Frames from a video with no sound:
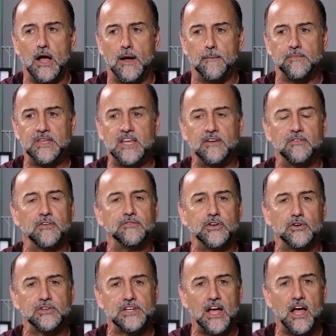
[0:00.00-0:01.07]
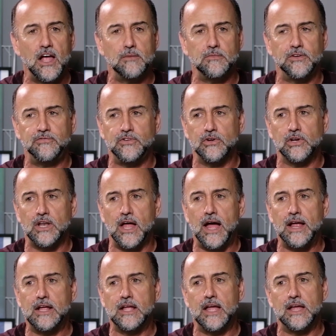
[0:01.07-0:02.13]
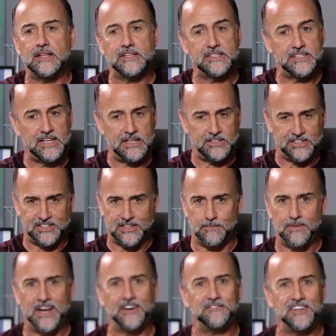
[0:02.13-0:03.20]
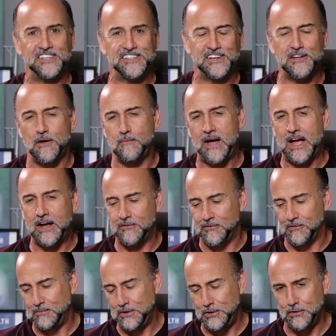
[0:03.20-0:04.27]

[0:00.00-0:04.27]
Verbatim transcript: um, give of your time if you'd like and see just the benefits that come back from